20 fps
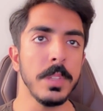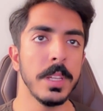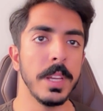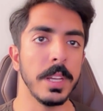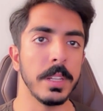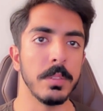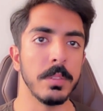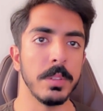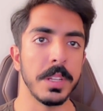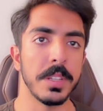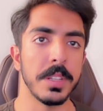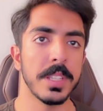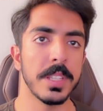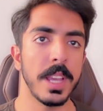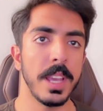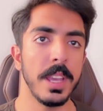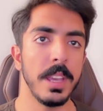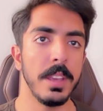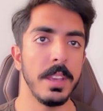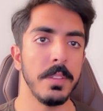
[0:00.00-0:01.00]
and click
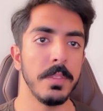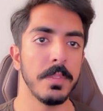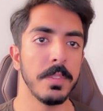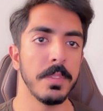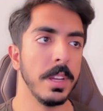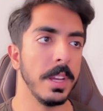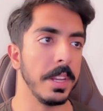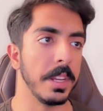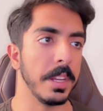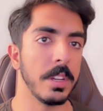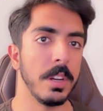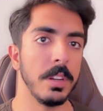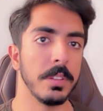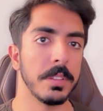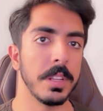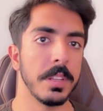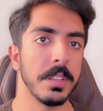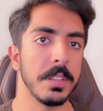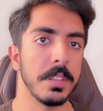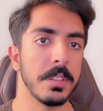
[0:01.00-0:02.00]
save. And the
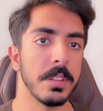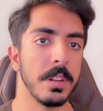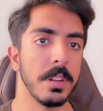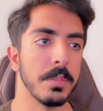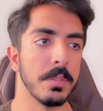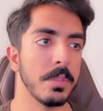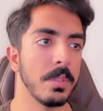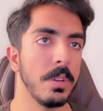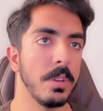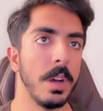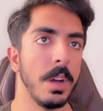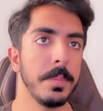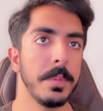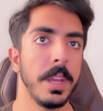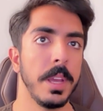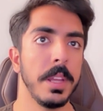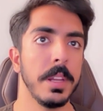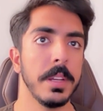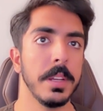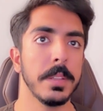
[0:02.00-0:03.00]
content is also
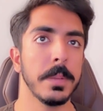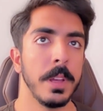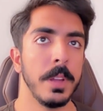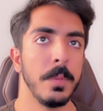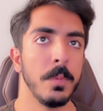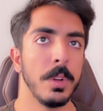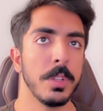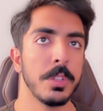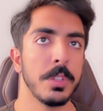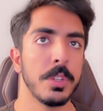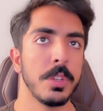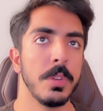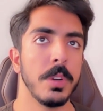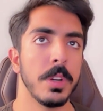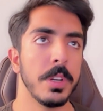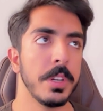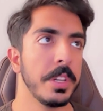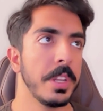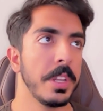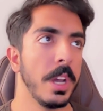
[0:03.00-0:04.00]
updated. And once you
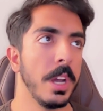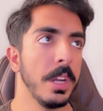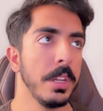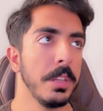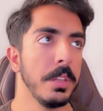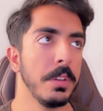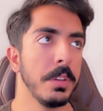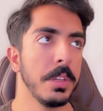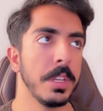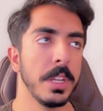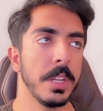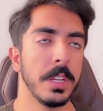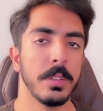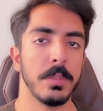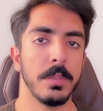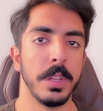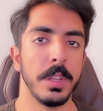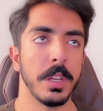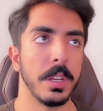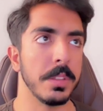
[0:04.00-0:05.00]
are done, you can
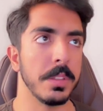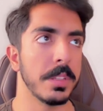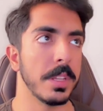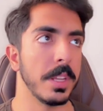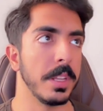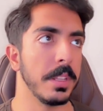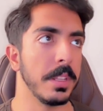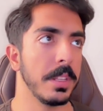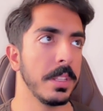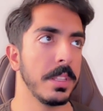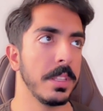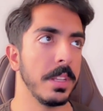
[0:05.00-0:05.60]
click on send.